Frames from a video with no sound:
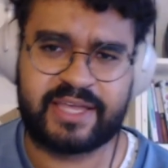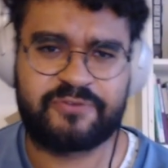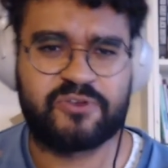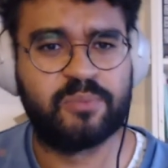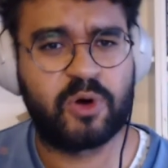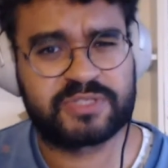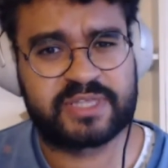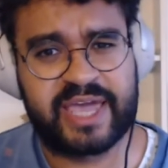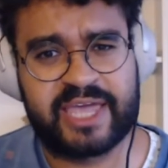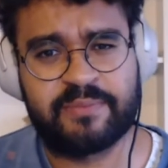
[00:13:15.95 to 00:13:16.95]
if you mod the
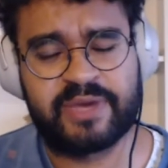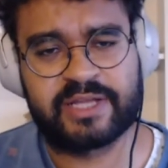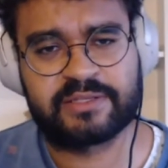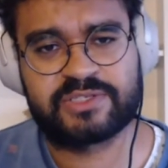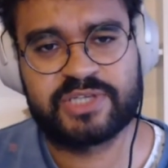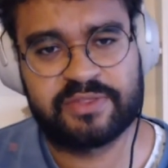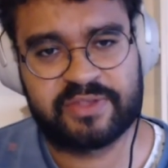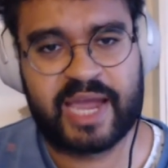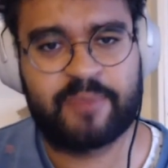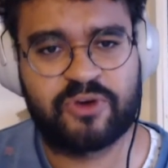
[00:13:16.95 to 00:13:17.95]
game and turn the
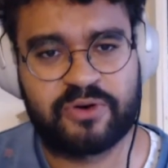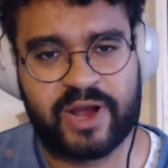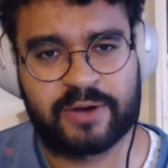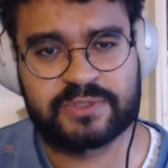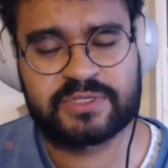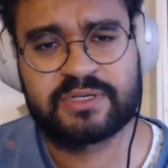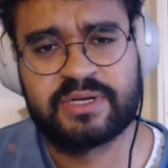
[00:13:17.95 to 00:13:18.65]
camera around,